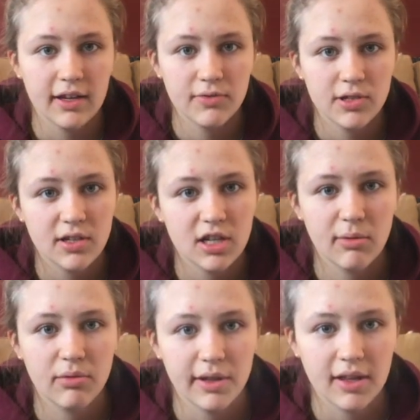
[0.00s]
you just
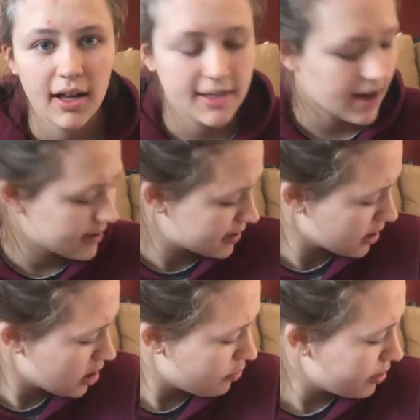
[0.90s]
determine with context
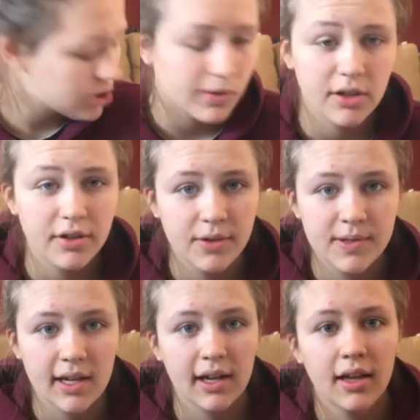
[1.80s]
which one you're
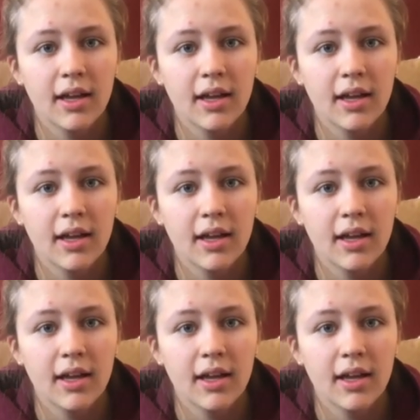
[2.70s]
using.